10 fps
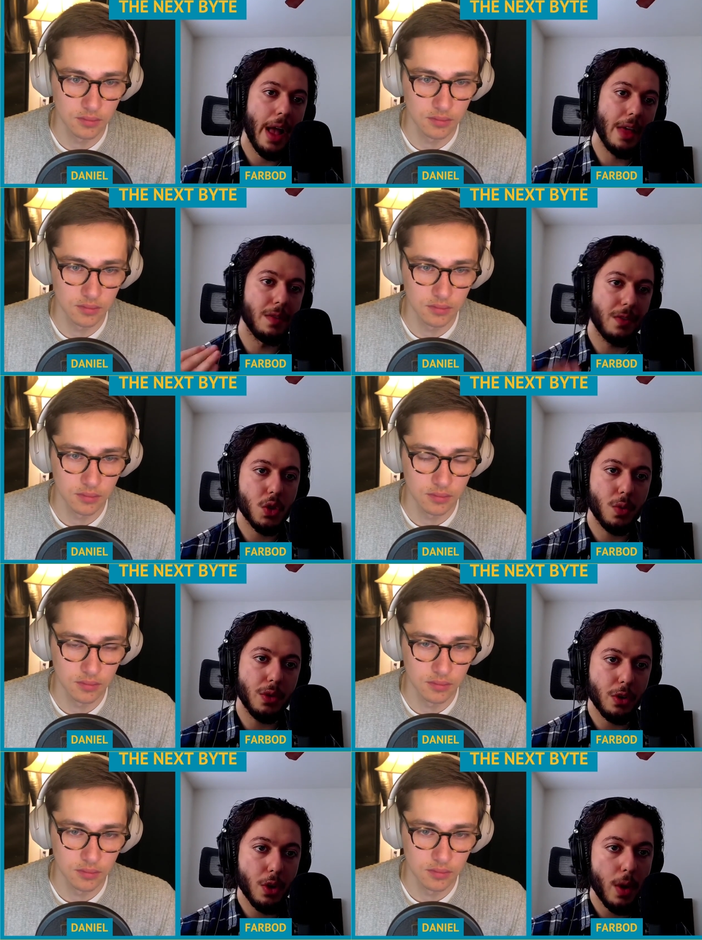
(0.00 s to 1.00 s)
Speaker 1: And the first
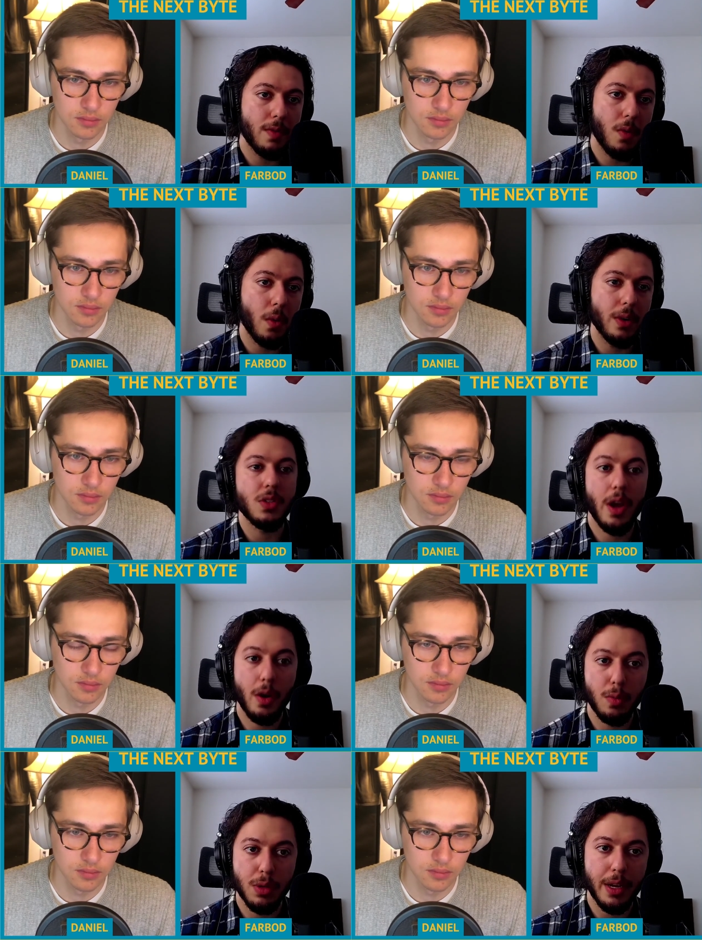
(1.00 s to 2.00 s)
one they're going for is an
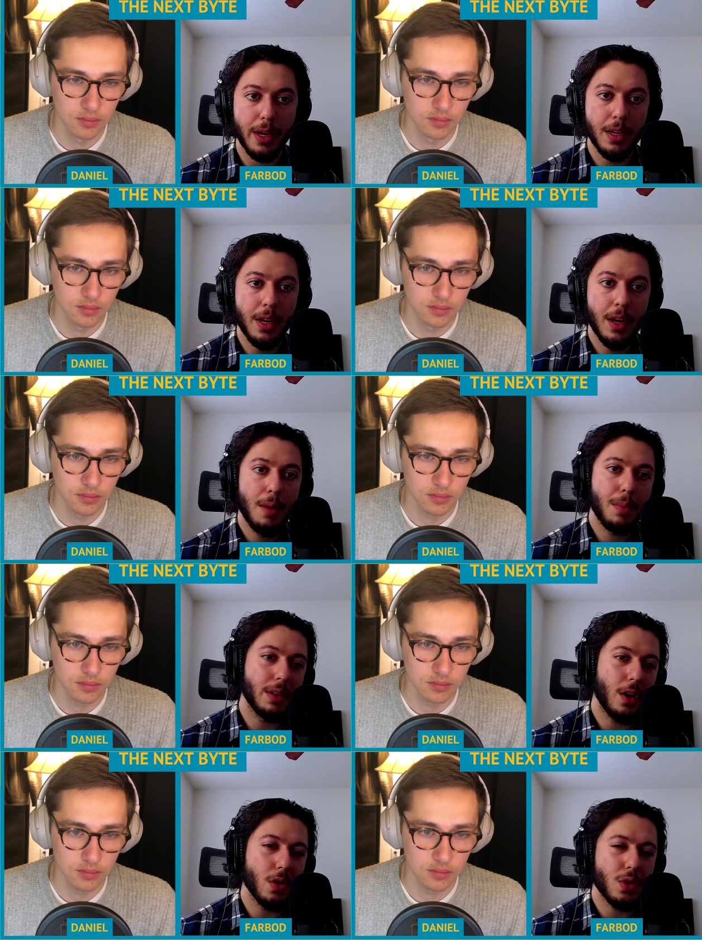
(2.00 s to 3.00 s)
airplane. But
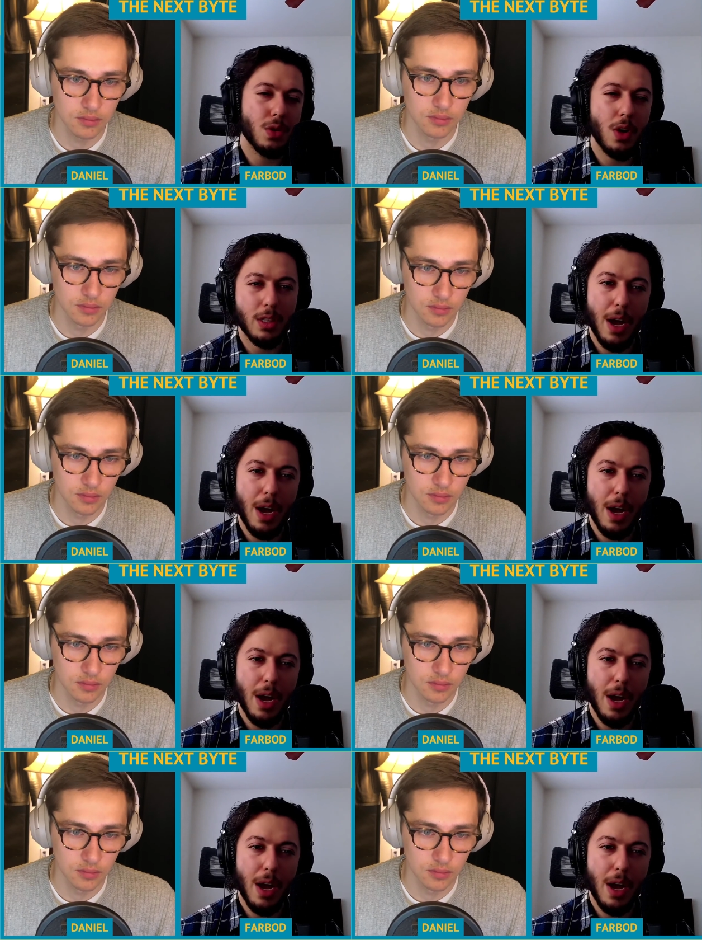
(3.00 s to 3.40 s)
they also talked